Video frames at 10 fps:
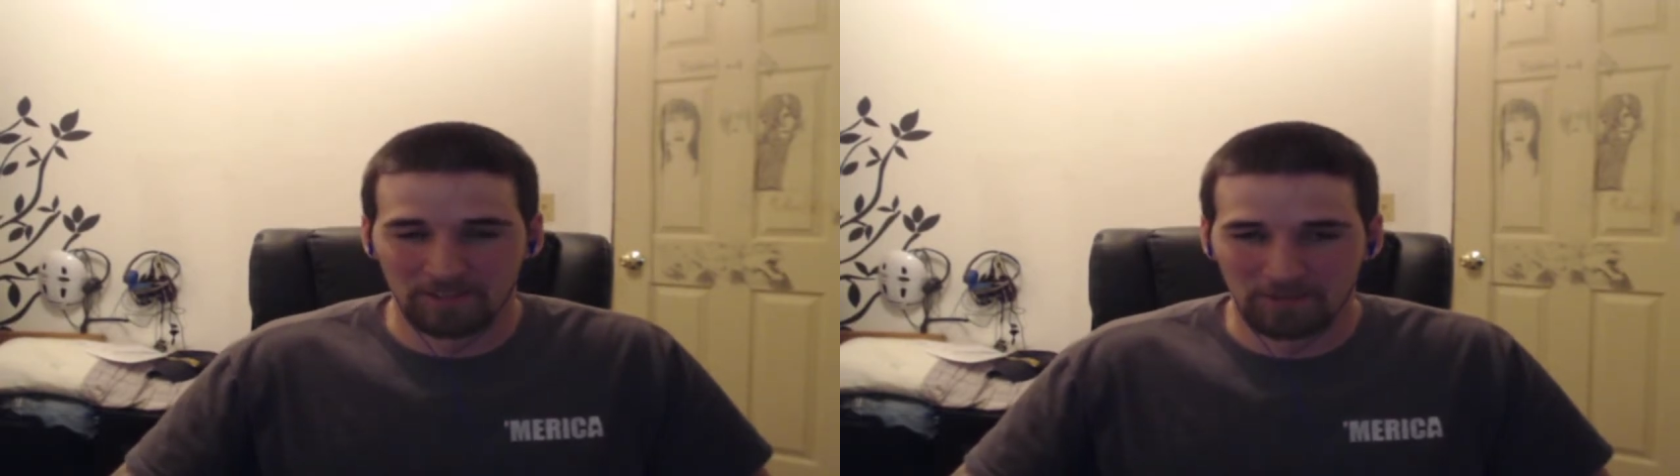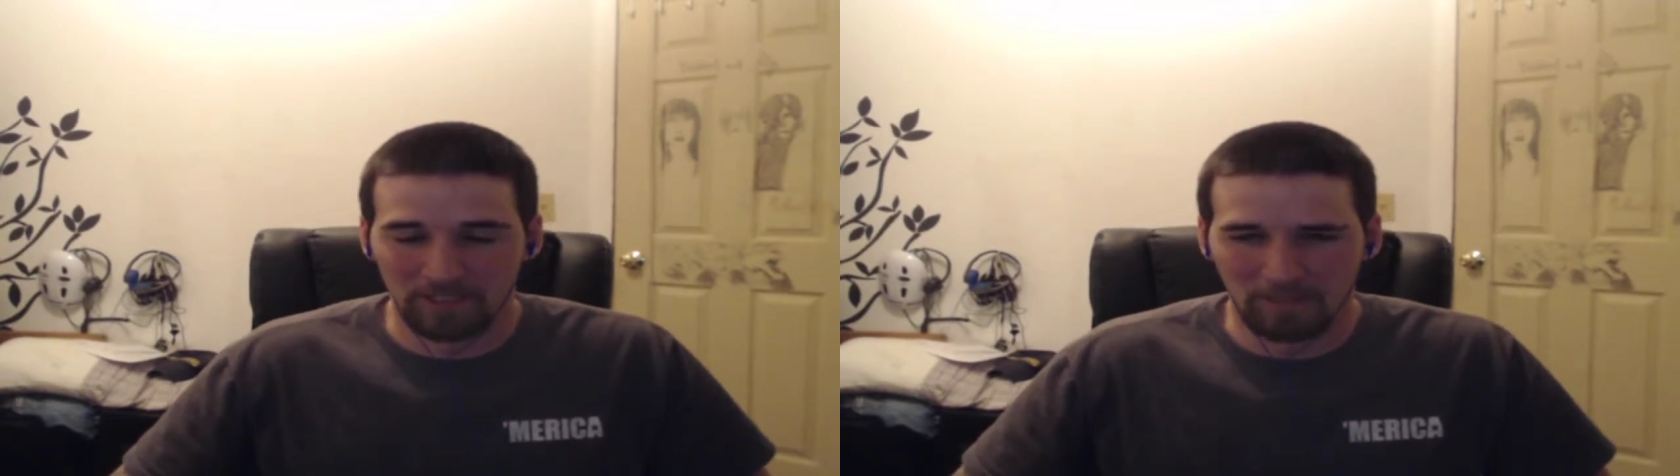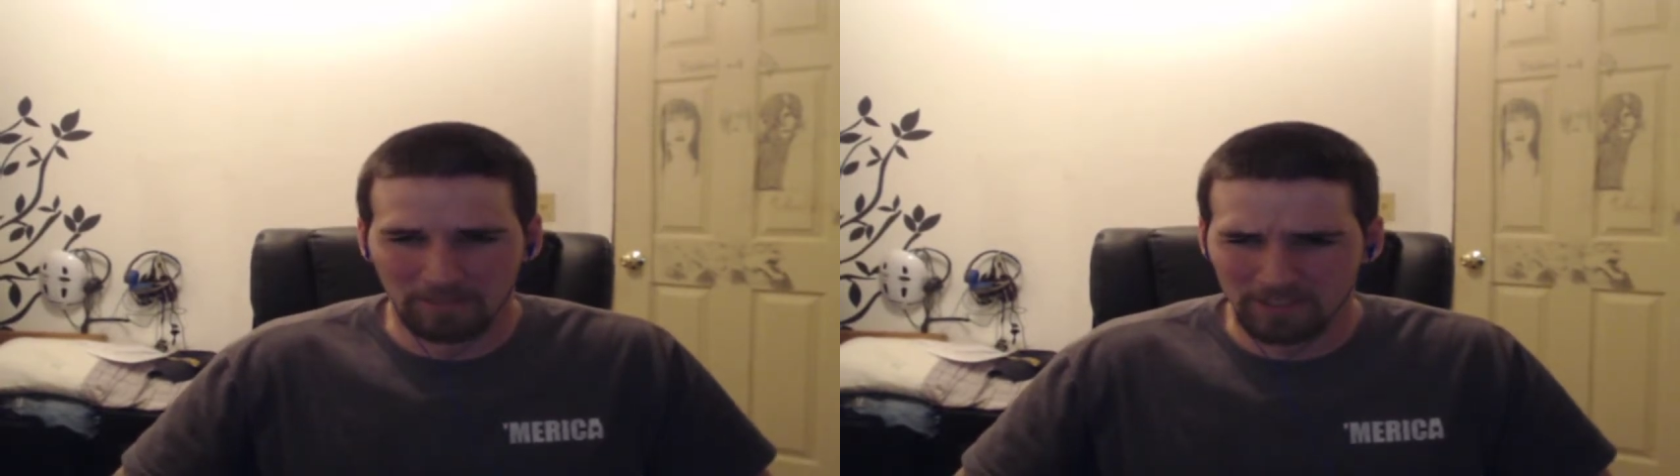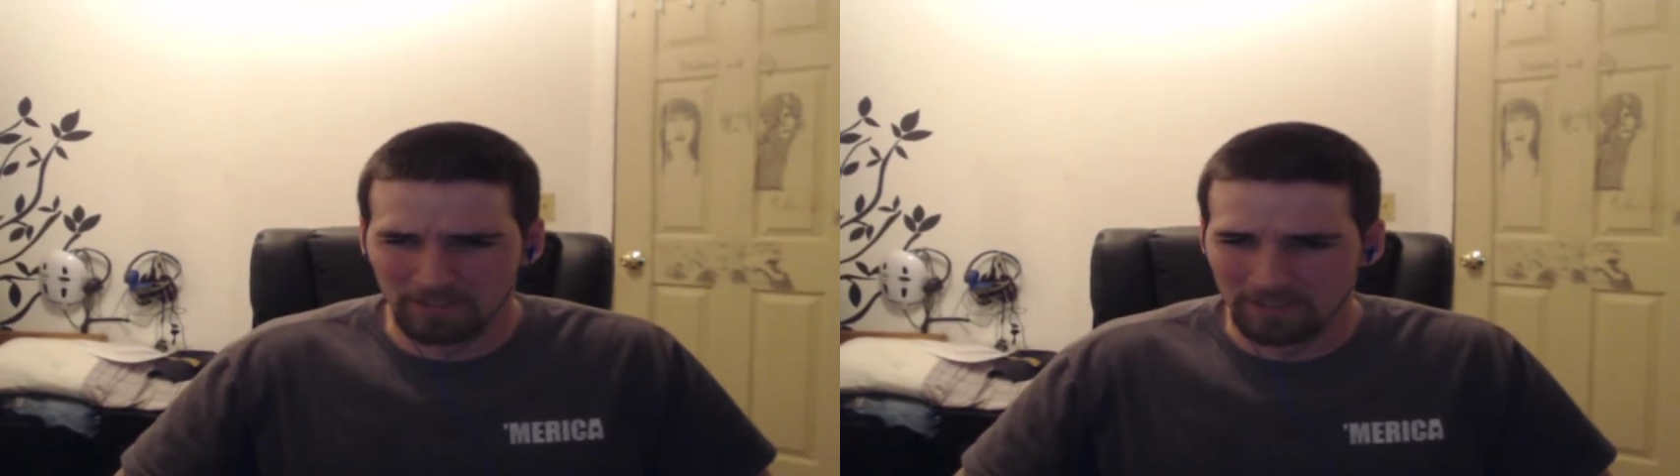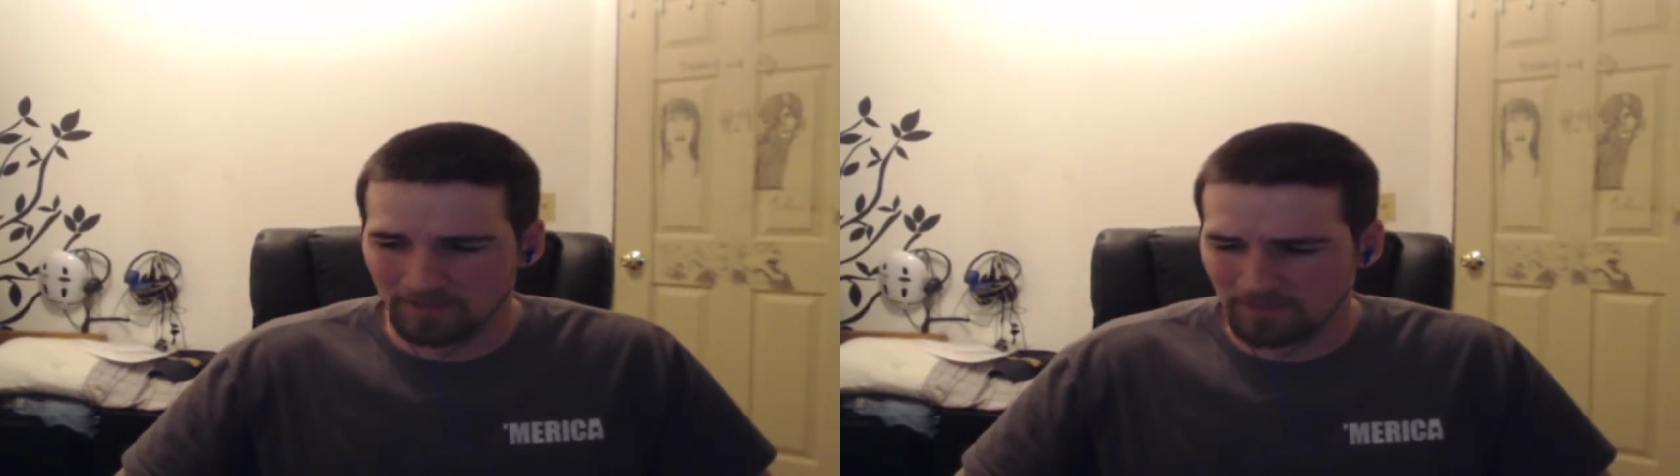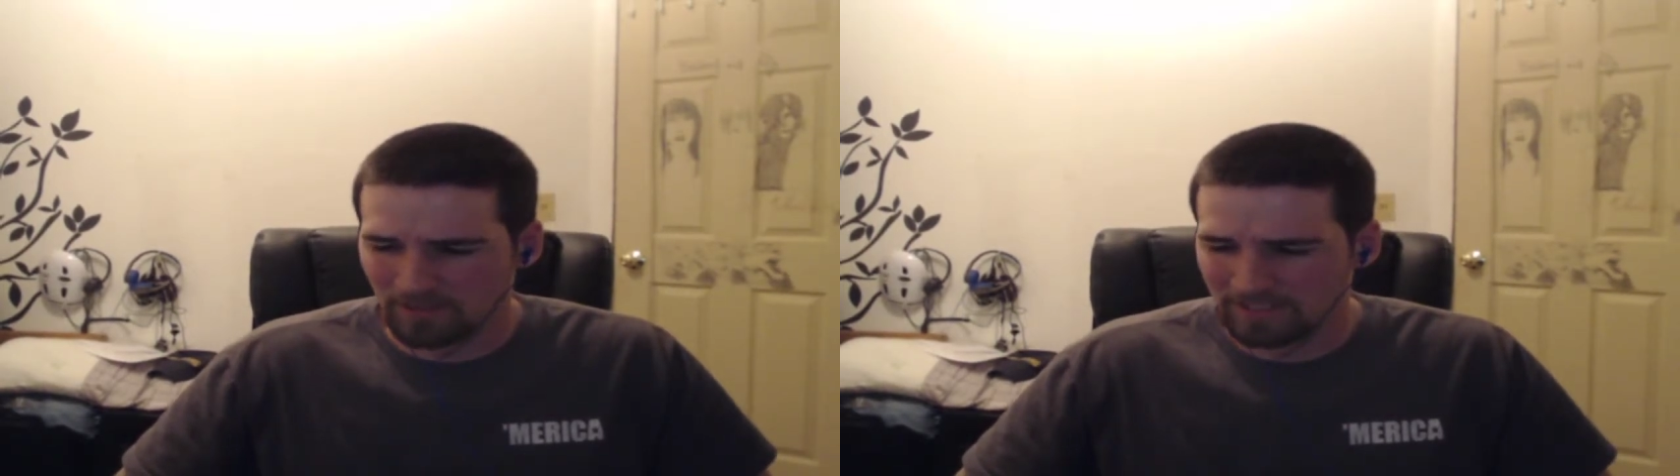through the episode so far.